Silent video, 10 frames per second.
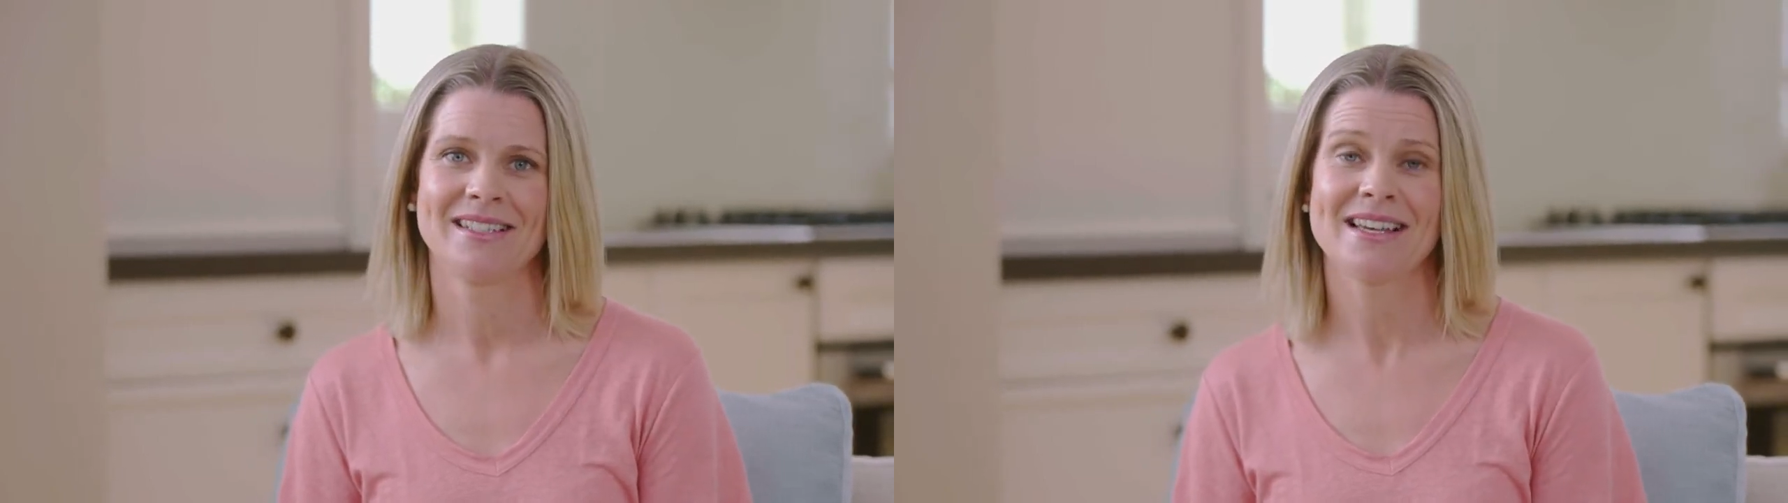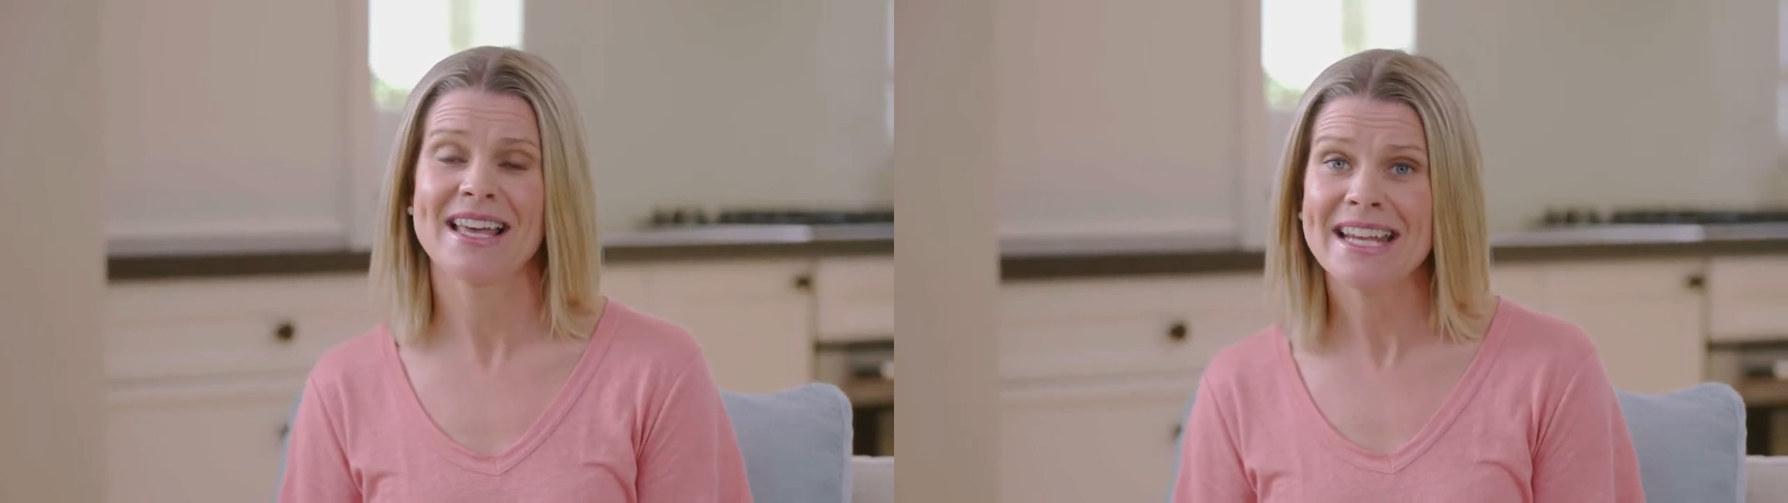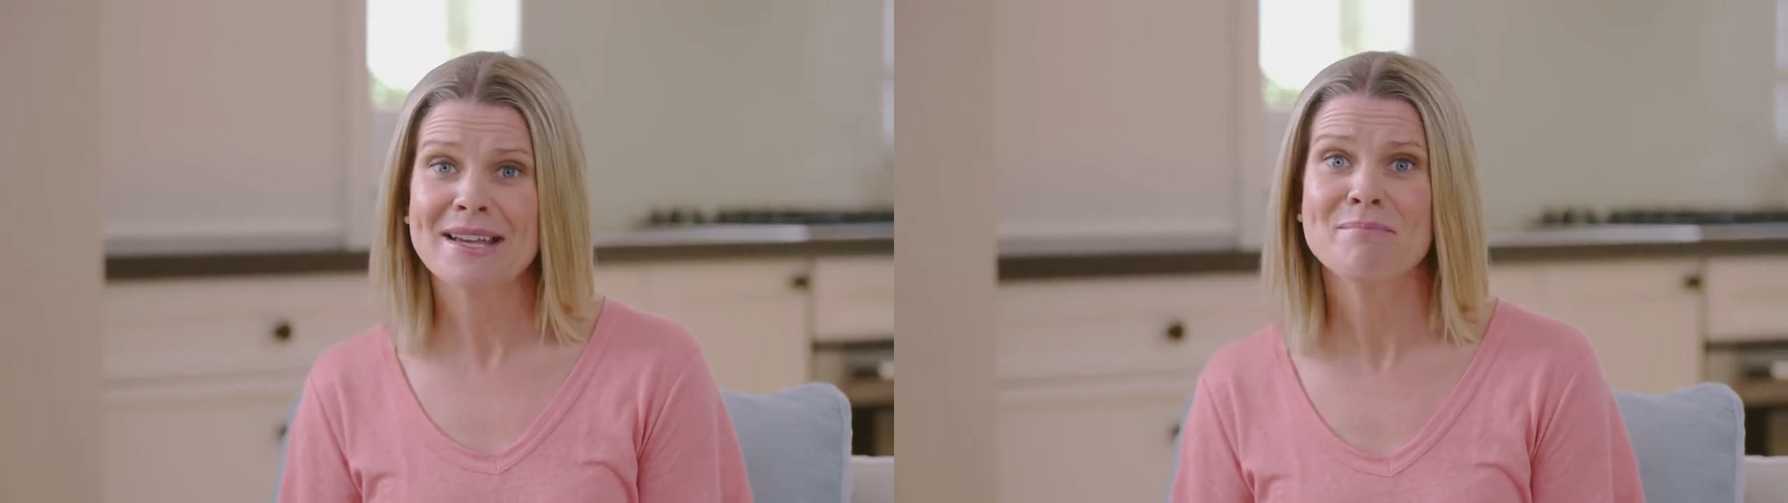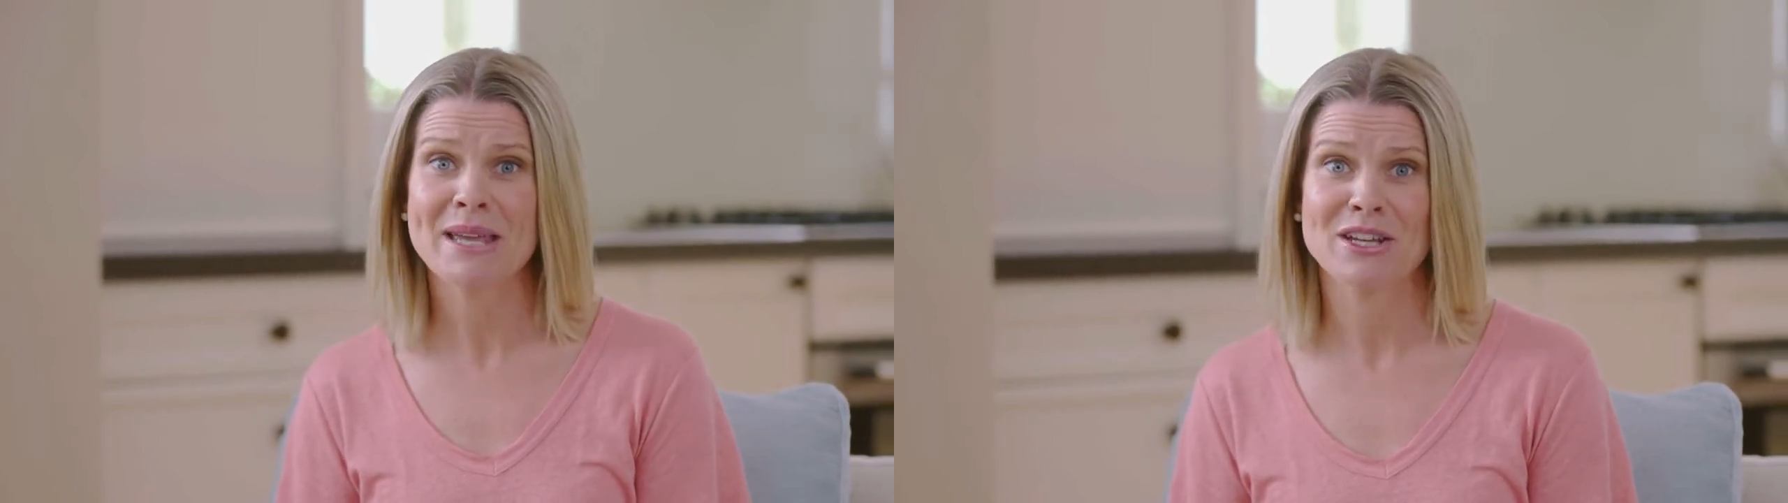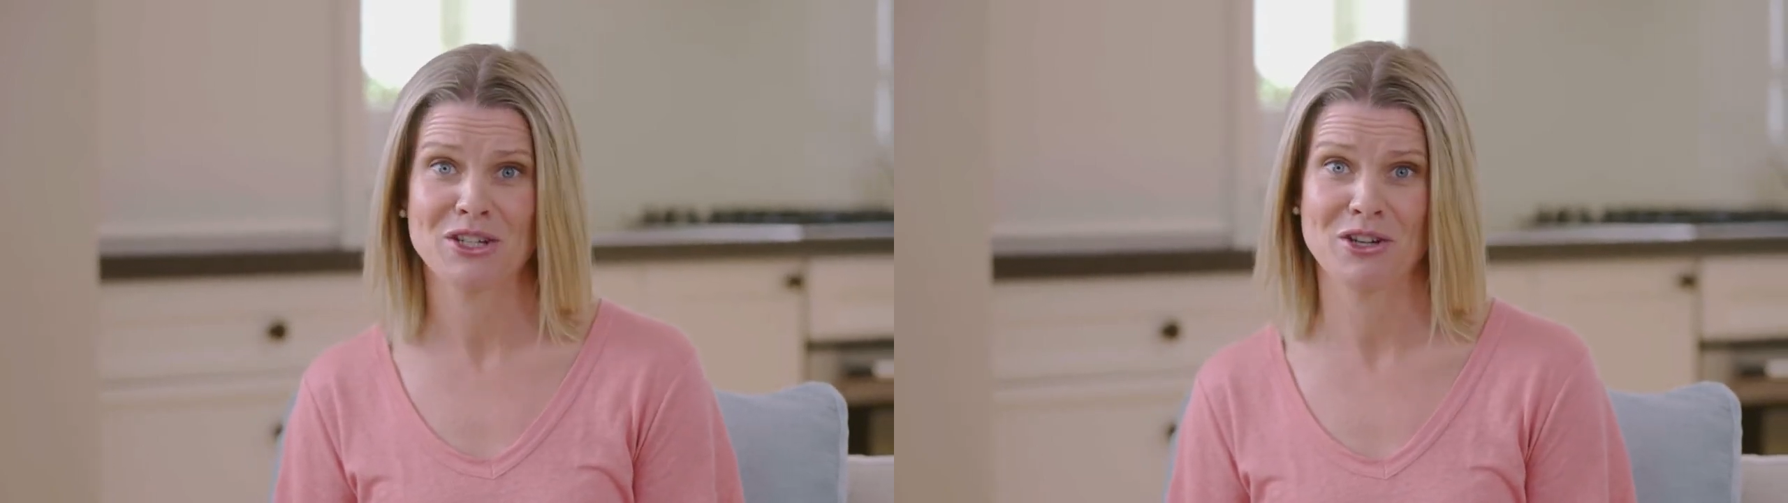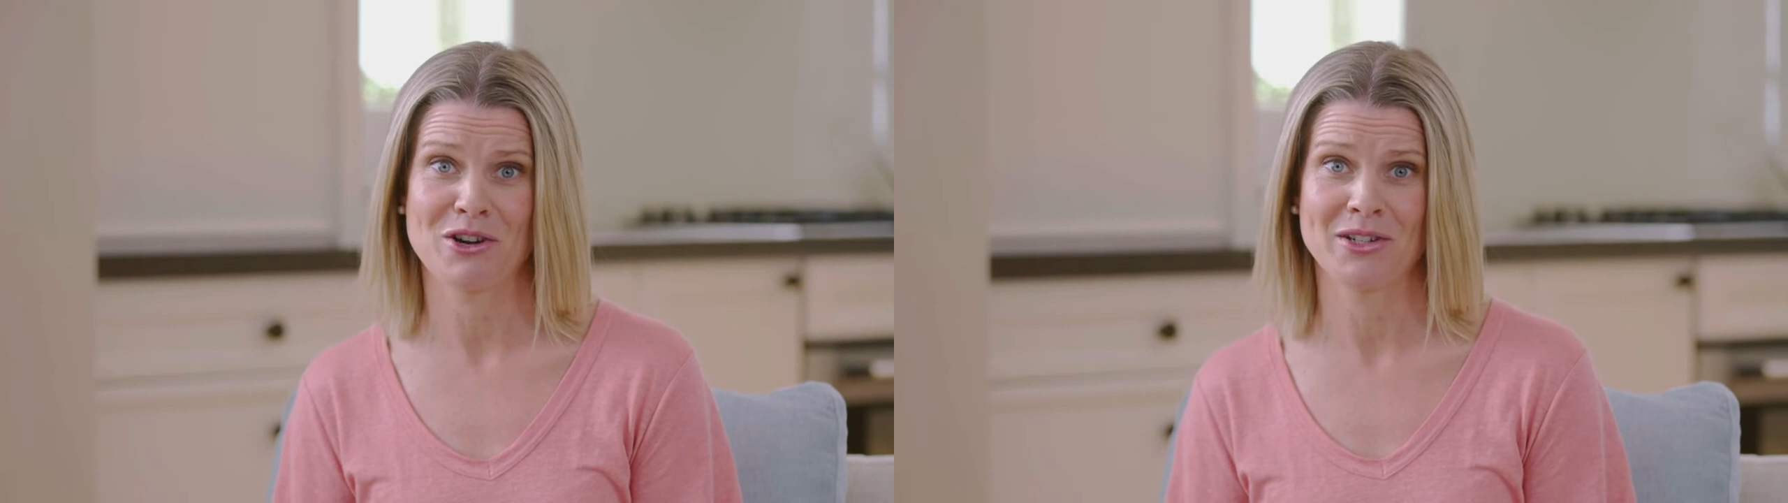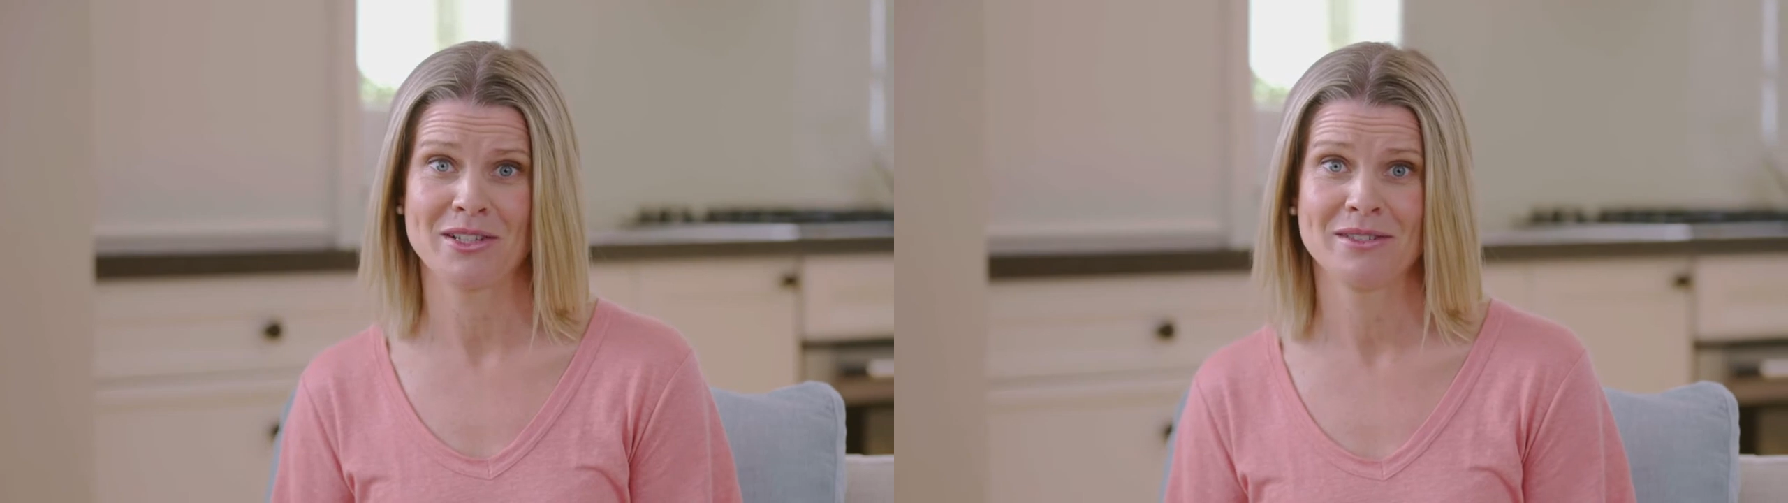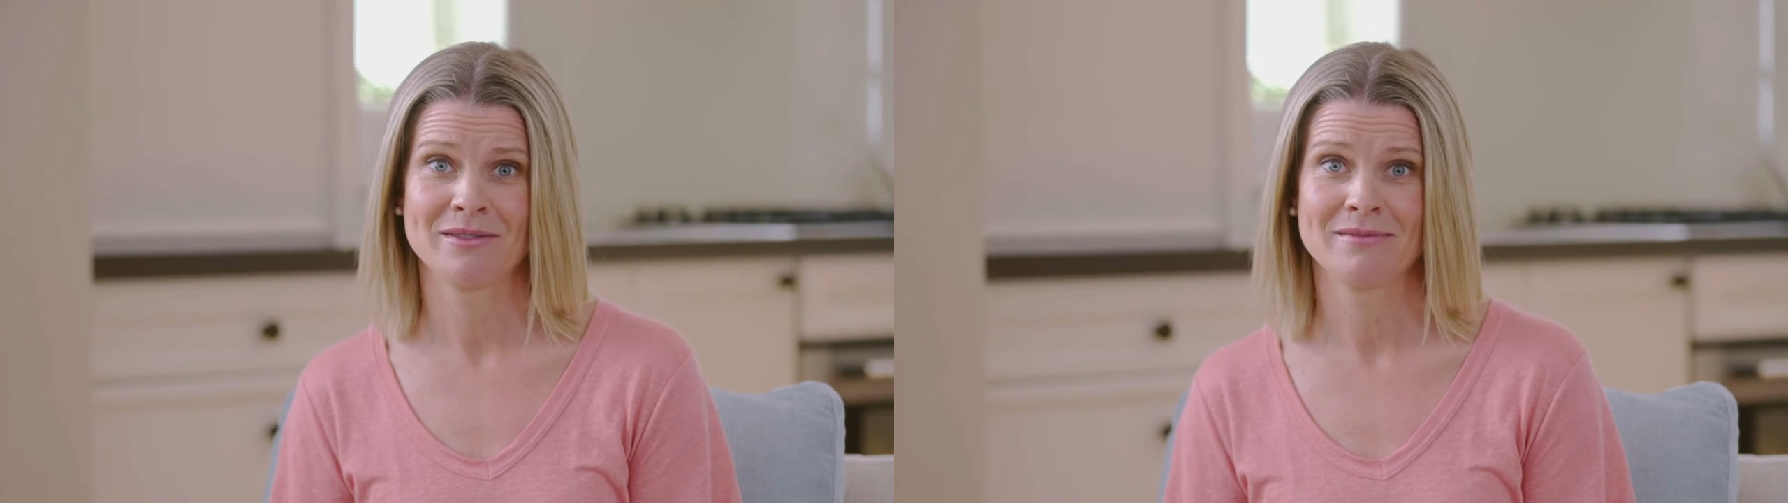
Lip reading: And it can be a shock.